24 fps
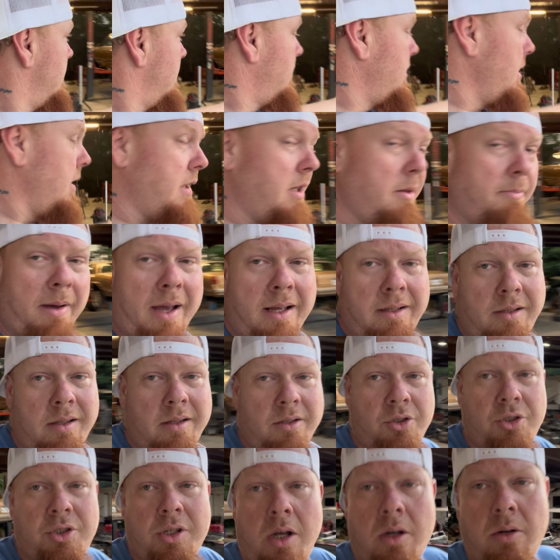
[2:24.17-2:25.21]
So I get back to
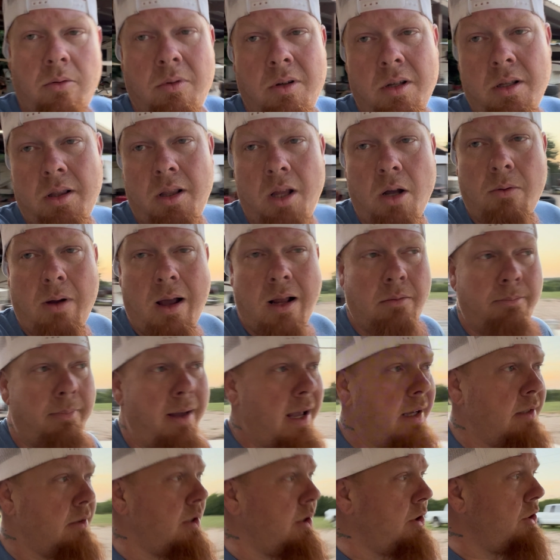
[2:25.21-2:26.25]
the show, Lowrider
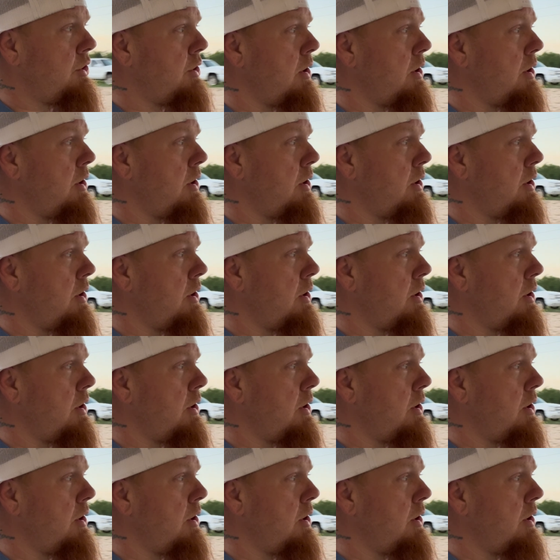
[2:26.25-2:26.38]
Magazine